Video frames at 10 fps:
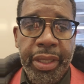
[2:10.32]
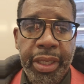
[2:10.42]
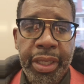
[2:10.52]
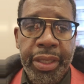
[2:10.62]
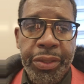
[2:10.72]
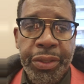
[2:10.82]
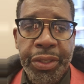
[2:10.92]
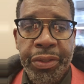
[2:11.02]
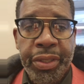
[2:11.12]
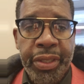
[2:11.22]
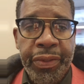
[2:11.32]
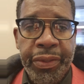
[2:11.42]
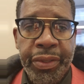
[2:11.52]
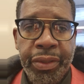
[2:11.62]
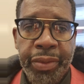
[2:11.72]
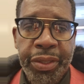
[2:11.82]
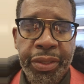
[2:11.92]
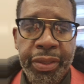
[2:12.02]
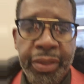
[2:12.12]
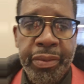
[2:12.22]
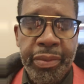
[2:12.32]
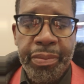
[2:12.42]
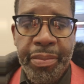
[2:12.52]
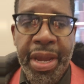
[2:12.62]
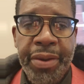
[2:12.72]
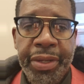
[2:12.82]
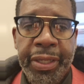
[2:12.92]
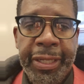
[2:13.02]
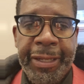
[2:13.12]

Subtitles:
and secured his other situation and married